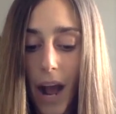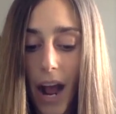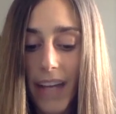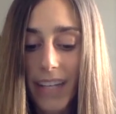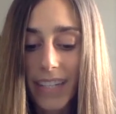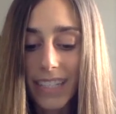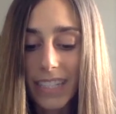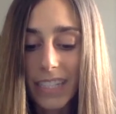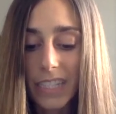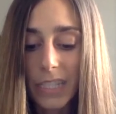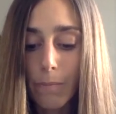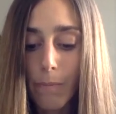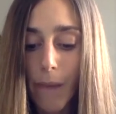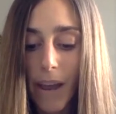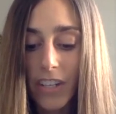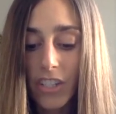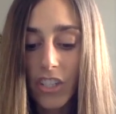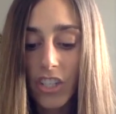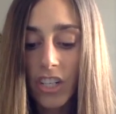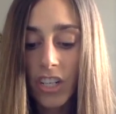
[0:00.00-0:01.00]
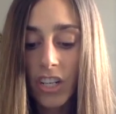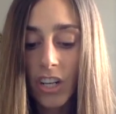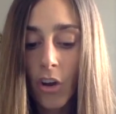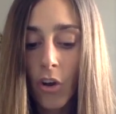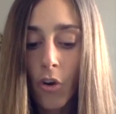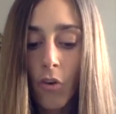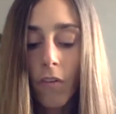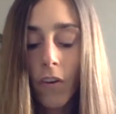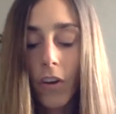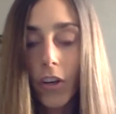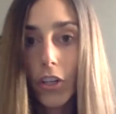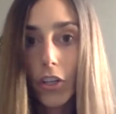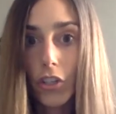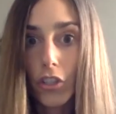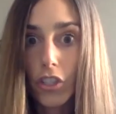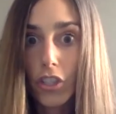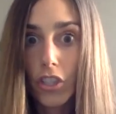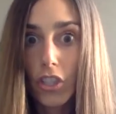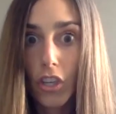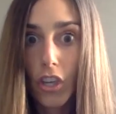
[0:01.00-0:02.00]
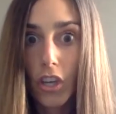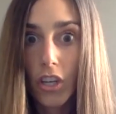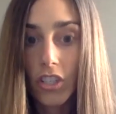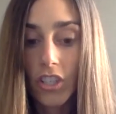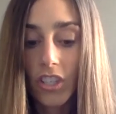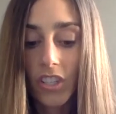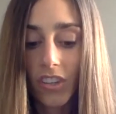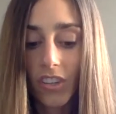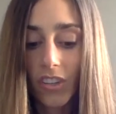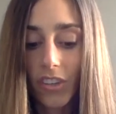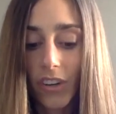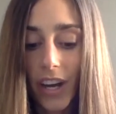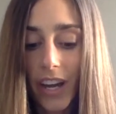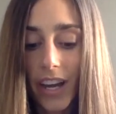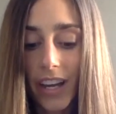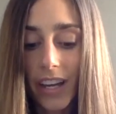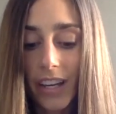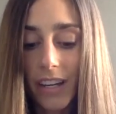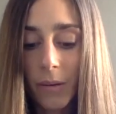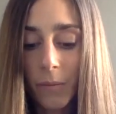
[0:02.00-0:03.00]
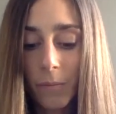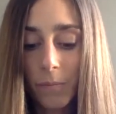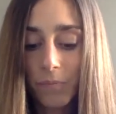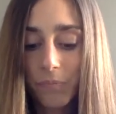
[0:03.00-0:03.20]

I is smashing it over your sludgy little head.